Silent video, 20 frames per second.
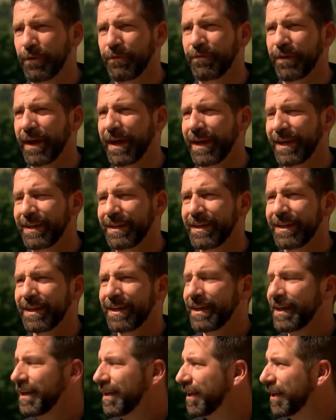invite,
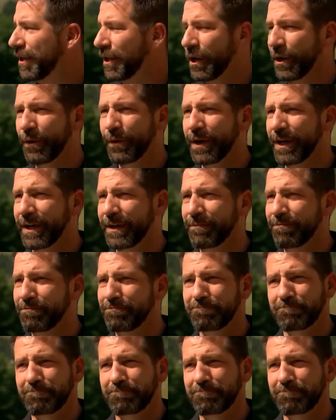you know, uh,